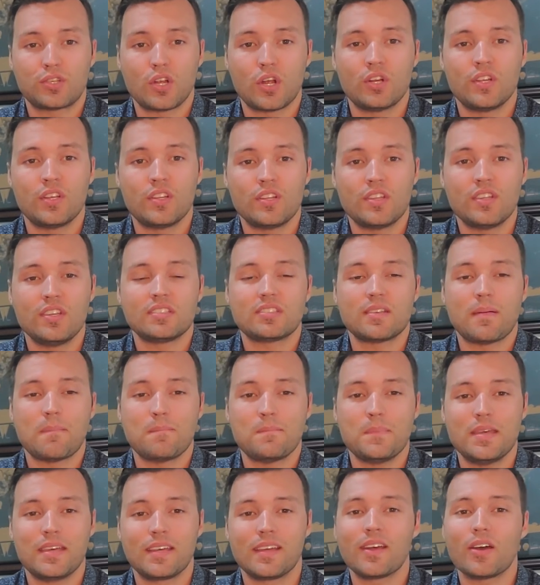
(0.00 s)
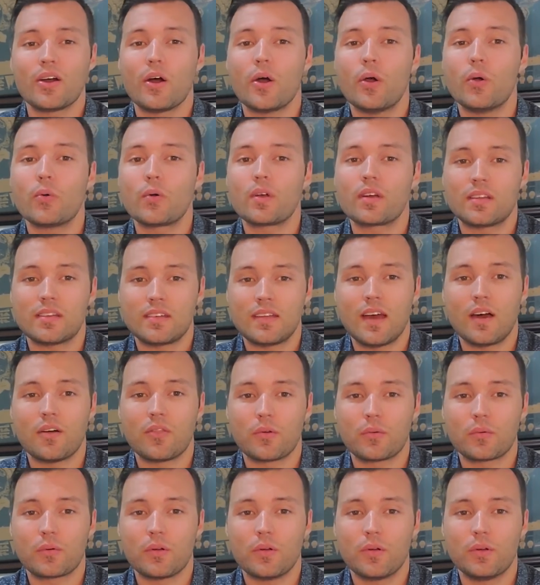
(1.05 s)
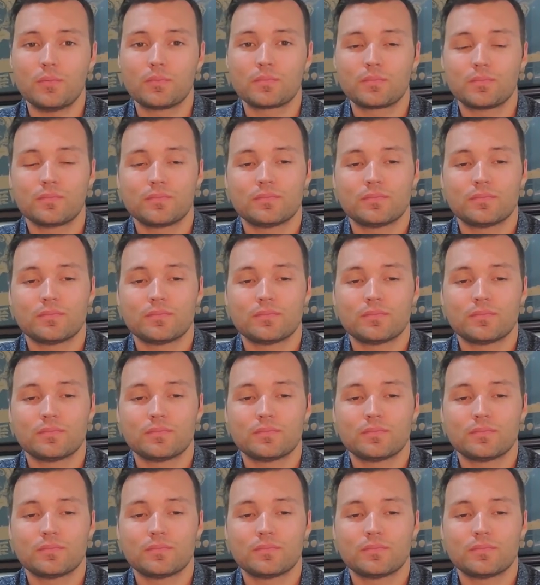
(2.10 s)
turn into this big oak down the road.